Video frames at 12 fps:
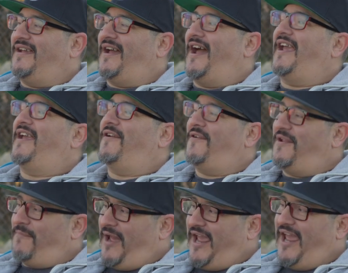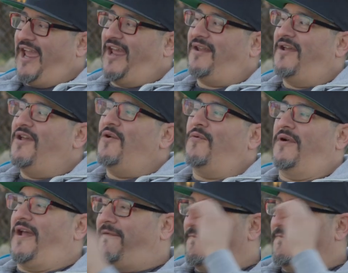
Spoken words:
I hear it in my head when I